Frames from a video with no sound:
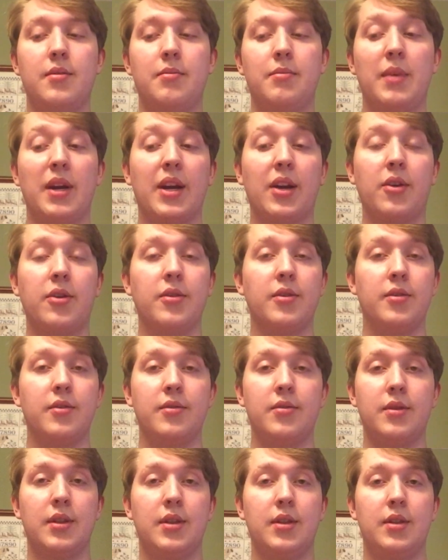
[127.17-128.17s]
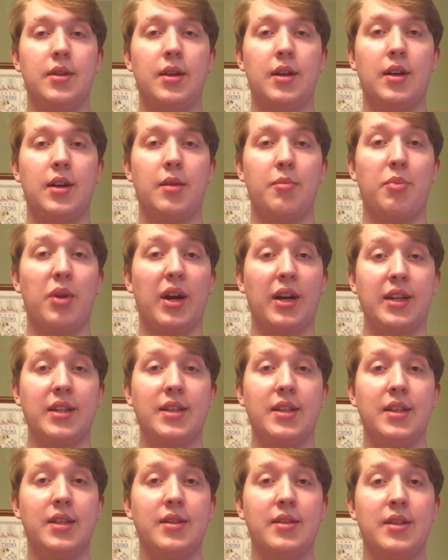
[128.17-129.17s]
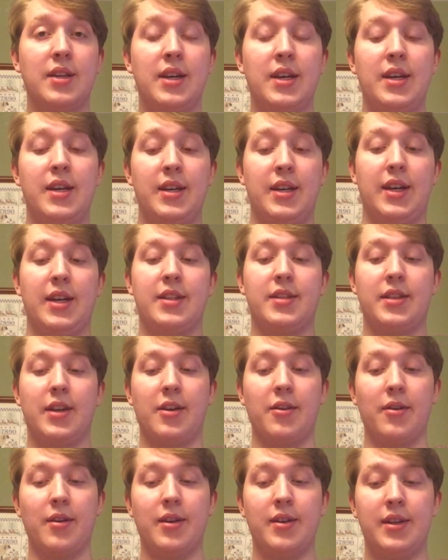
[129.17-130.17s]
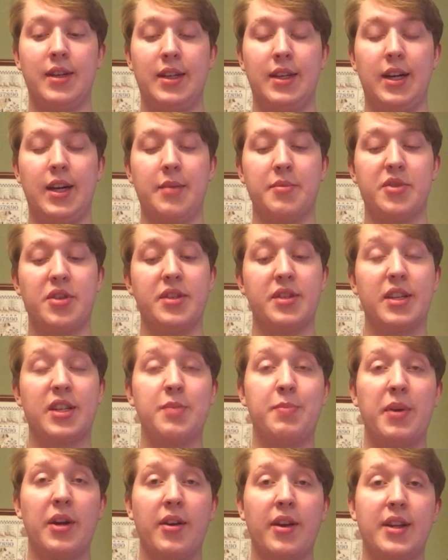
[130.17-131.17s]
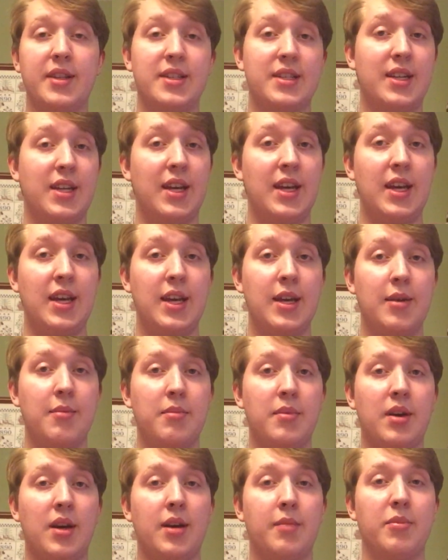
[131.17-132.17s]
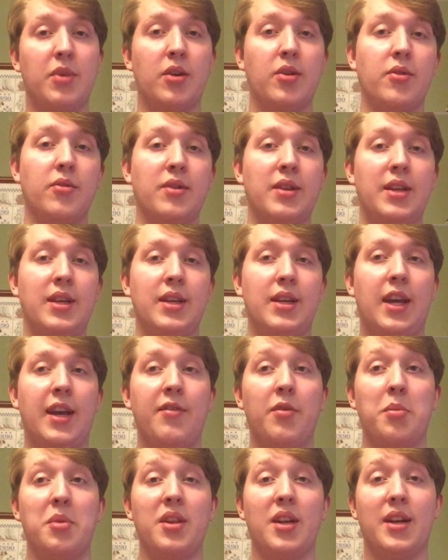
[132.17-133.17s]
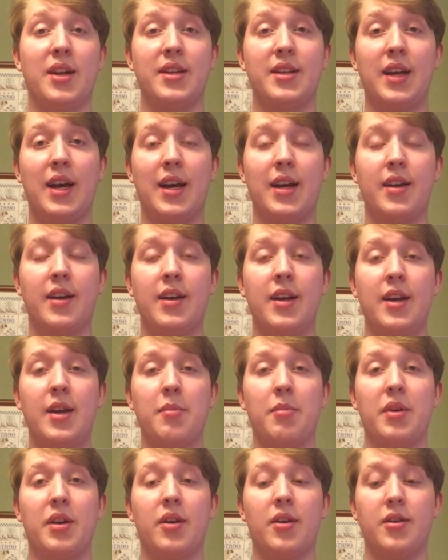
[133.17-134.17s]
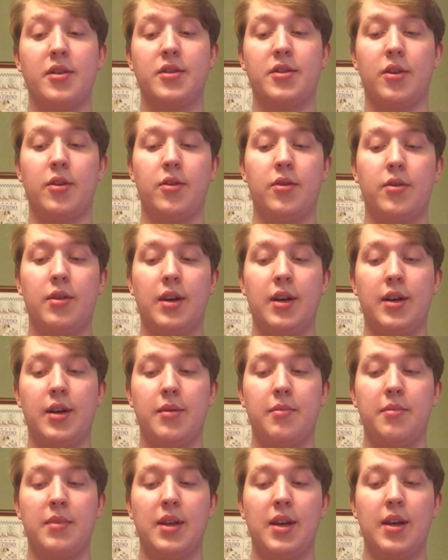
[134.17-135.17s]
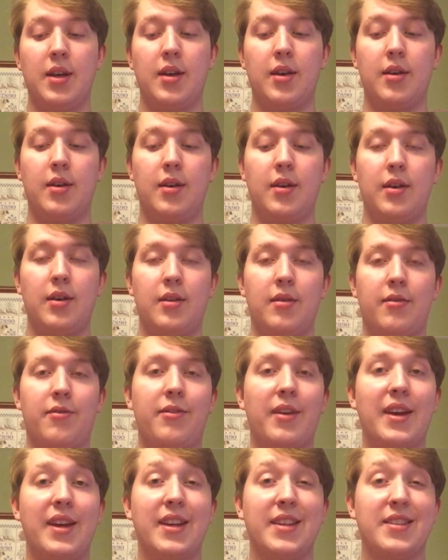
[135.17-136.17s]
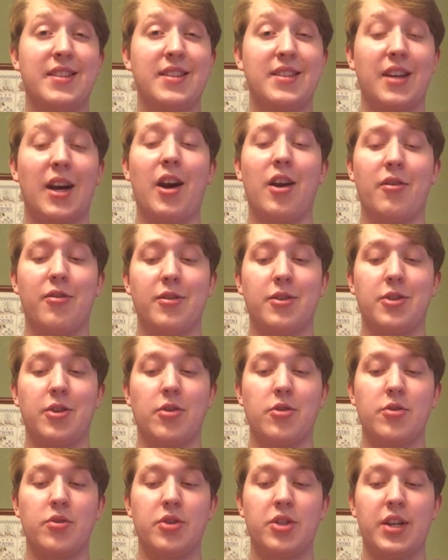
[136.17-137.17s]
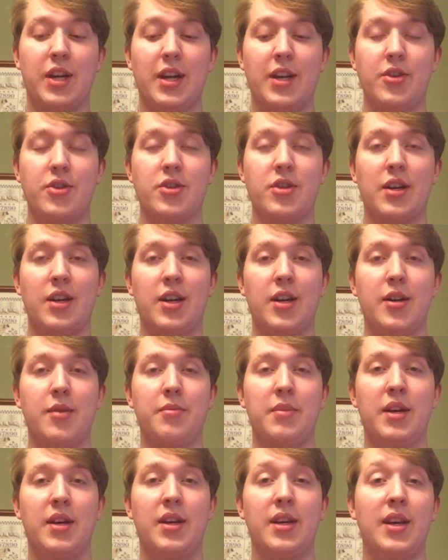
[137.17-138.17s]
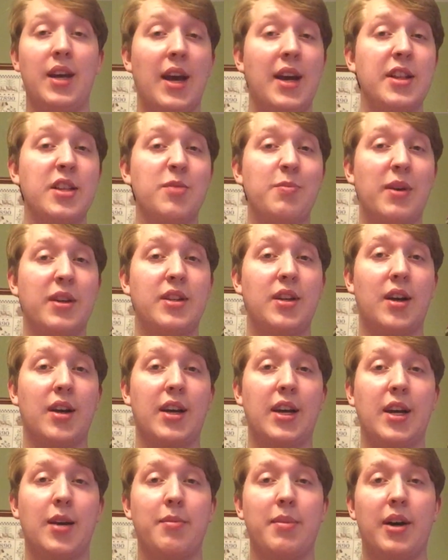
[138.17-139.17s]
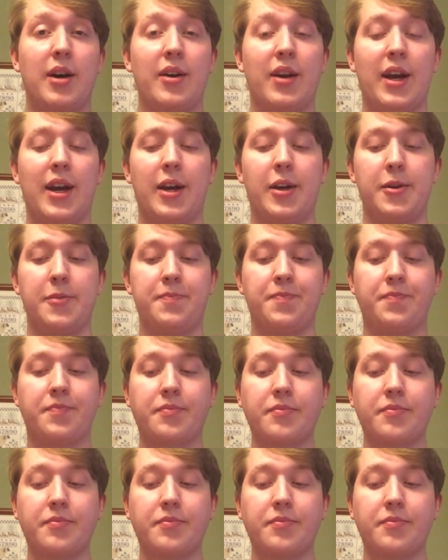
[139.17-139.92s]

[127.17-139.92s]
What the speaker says: medical practices, etc. So this experience to him not only gave him a lot of data, but it also fed his desire for social change. He ends by talking about how